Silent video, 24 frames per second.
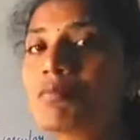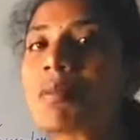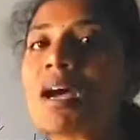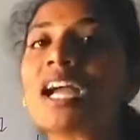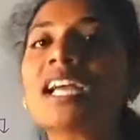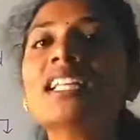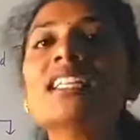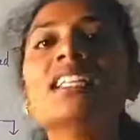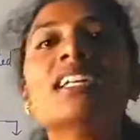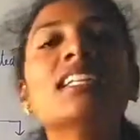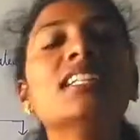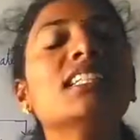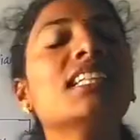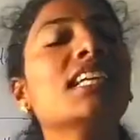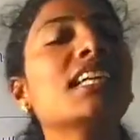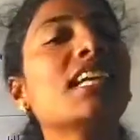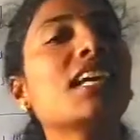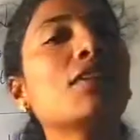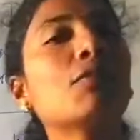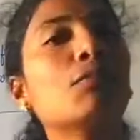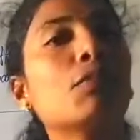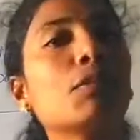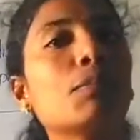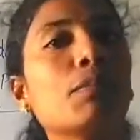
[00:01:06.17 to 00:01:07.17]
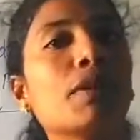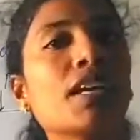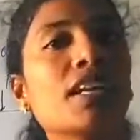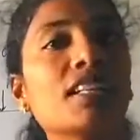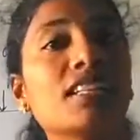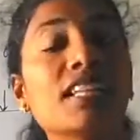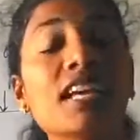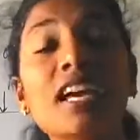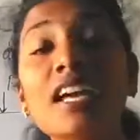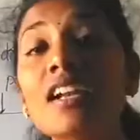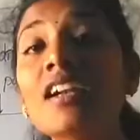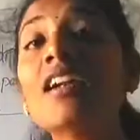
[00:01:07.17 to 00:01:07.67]
By that they can prepare
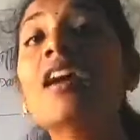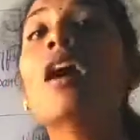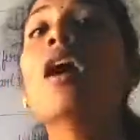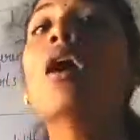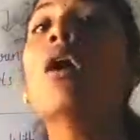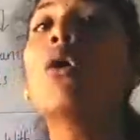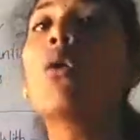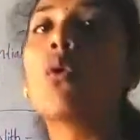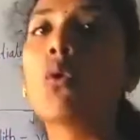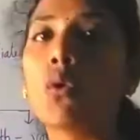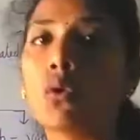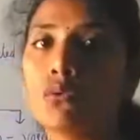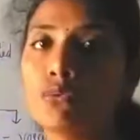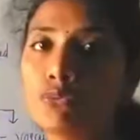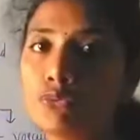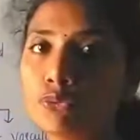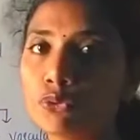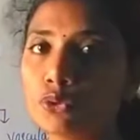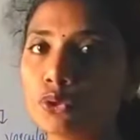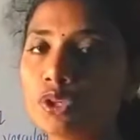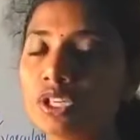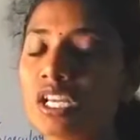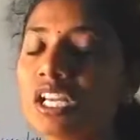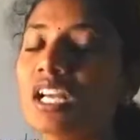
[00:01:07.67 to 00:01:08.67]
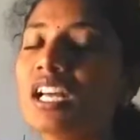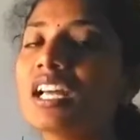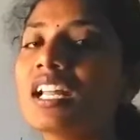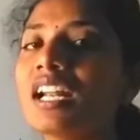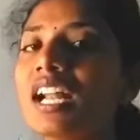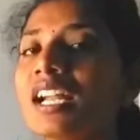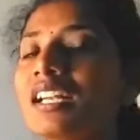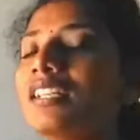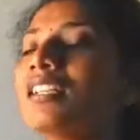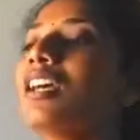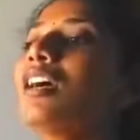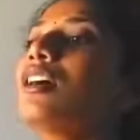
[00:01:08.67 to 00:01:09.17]
their own food,
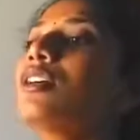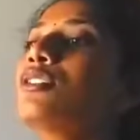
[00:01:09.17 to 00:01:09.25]
right?